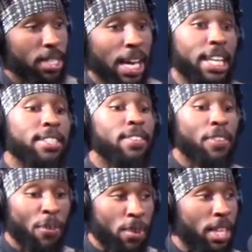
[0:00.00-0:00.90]
Like
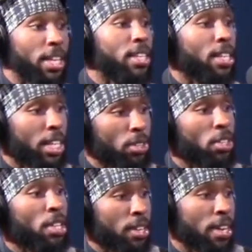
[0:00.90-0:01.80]
if we're thinking literal
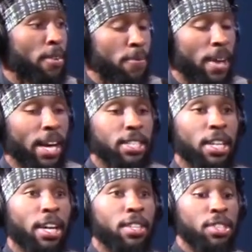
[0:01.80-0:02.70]
in facts,
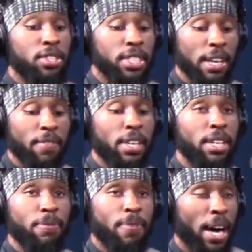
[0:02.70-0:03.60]
like there's
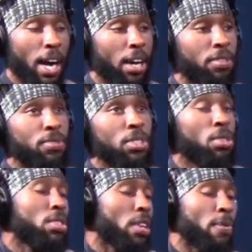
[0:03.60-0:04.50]
74
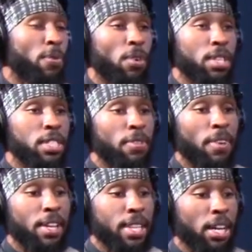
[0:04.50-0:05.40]
to
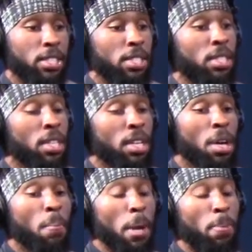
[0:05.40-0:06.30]
75,000
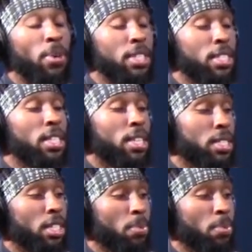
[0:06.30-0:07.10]
people in the city of Kissimmee.